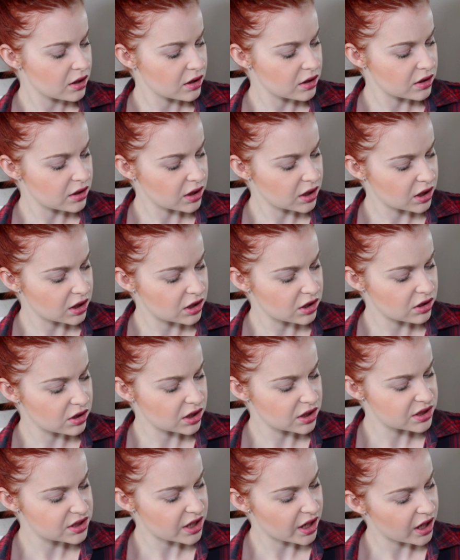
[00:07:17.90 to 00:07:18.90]
I think you
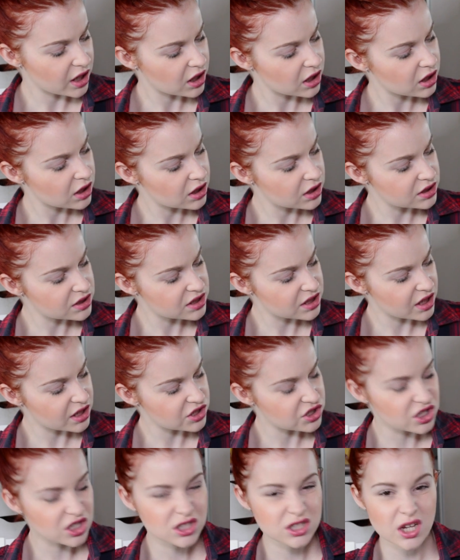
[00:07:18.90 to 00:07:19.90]
can take, it
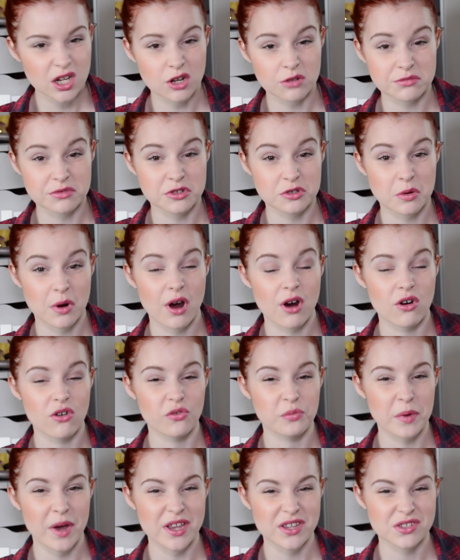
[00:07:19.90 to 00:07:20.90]
says you can take up to
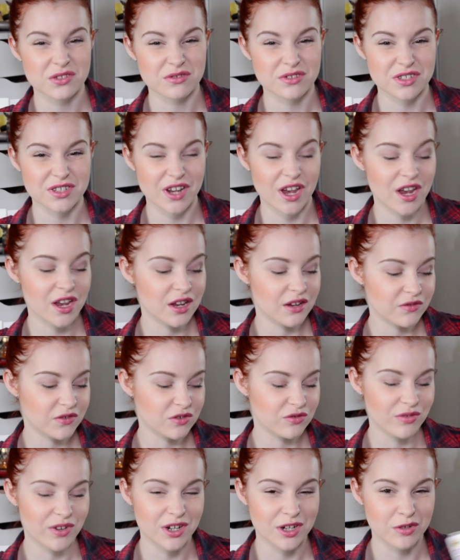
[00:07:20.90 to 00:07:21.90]
12 pastilles a day if
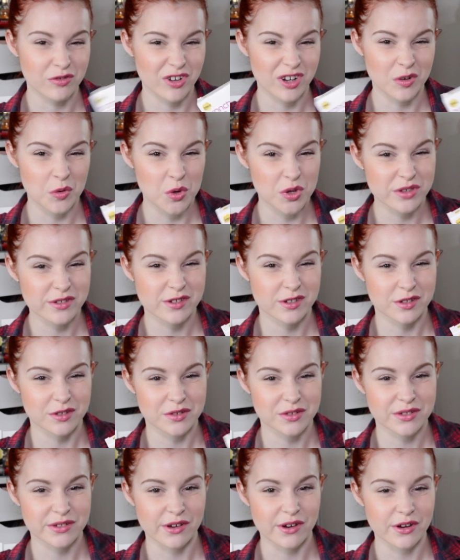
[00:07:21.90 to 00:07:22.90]
you really, really want
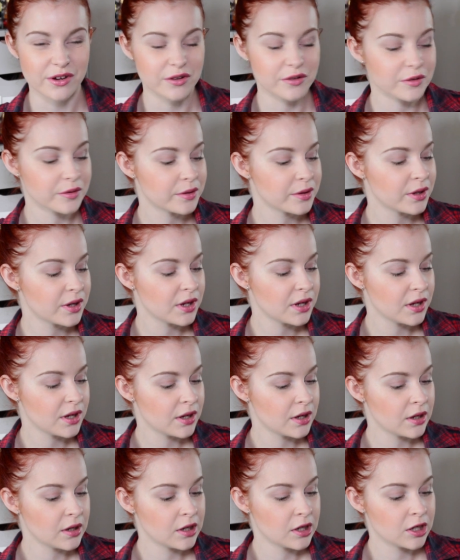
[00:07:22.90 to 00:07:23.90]
to, so
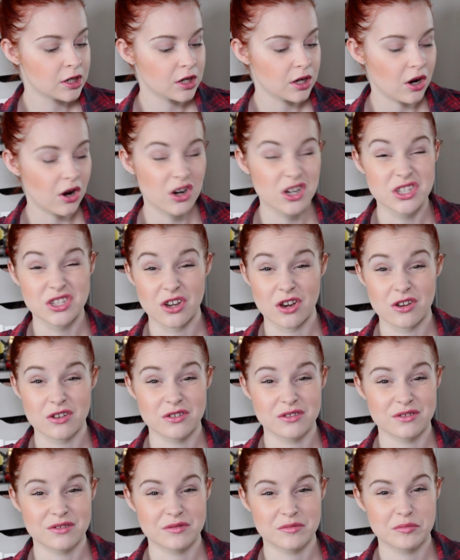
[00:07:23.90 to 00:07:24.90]
I
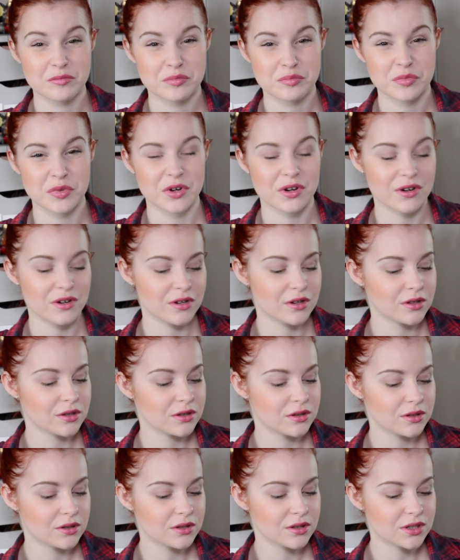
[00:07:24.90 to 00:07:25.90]
don't, but
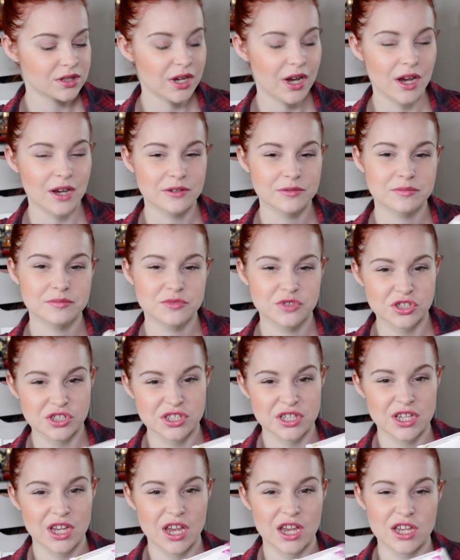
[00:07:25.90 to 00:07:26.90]
yeah,
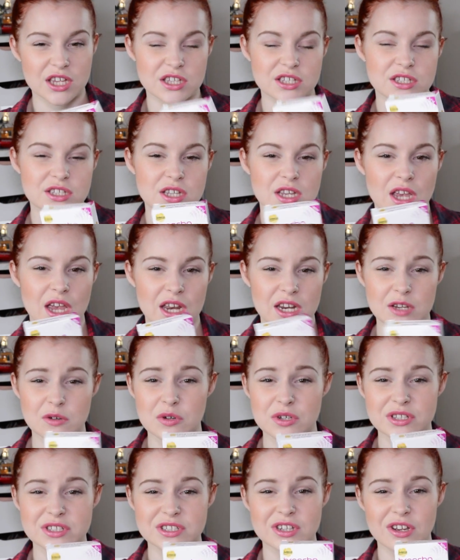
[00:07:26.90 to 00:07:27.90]
just in case
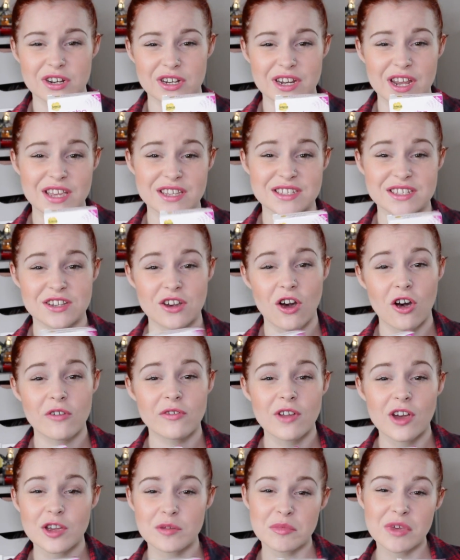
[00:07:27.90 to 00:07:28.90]
anyone's got a nasty
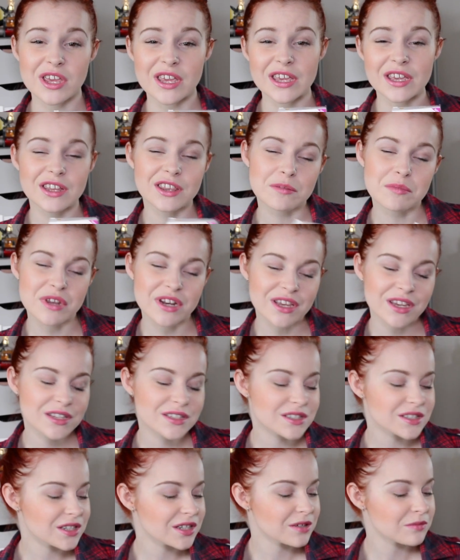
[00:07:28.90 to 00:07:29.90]
cough like me at the
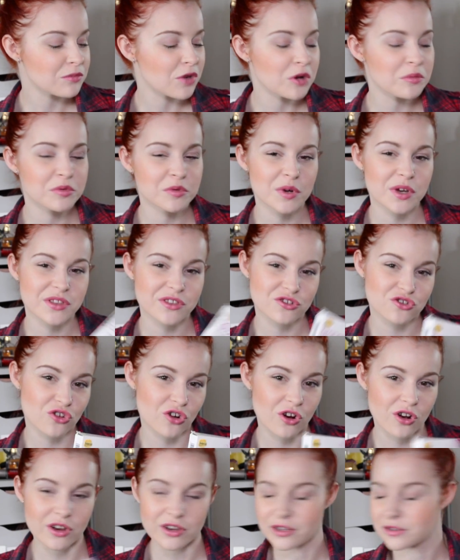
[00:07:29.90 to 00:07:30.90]
minute, might be worth a
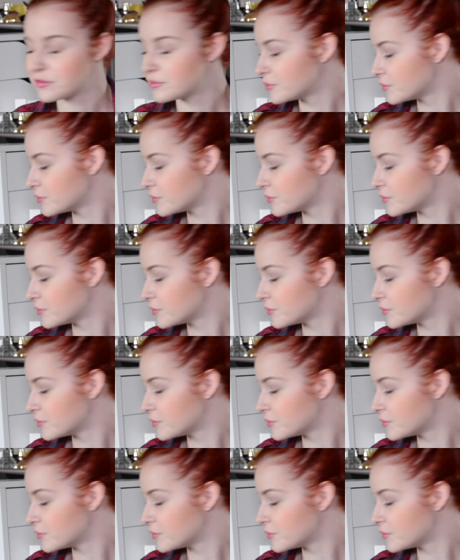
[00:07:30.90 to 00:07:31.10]
try.